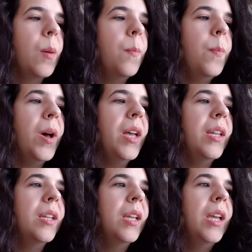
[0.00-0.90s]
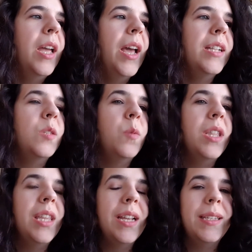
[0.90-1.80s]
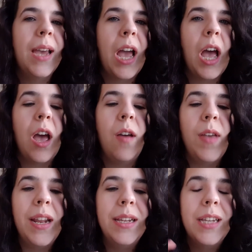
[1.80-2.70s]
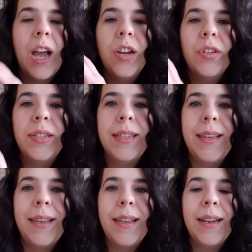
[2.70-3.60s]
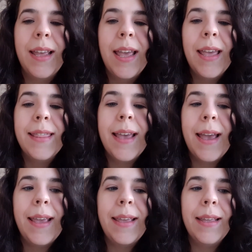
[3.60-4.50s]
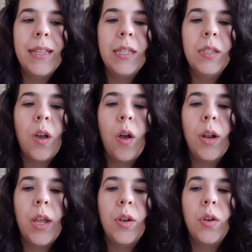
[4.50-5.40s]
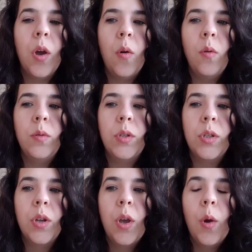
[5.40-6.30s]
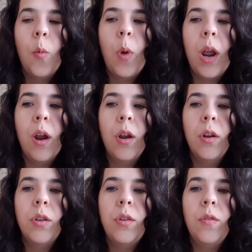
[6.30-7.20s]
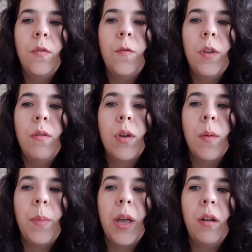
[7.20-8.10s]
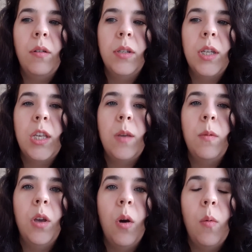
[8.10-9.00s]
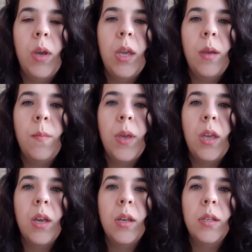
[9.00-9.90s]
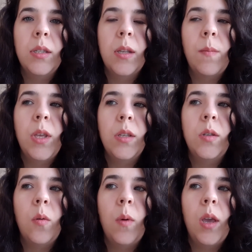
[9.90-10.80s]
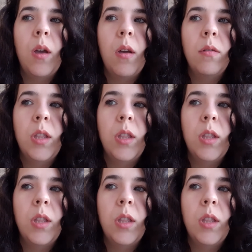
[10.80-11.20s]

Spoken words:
but it's one thing to have an entire scene that ends on a note where you feel compelled to keep going because something is going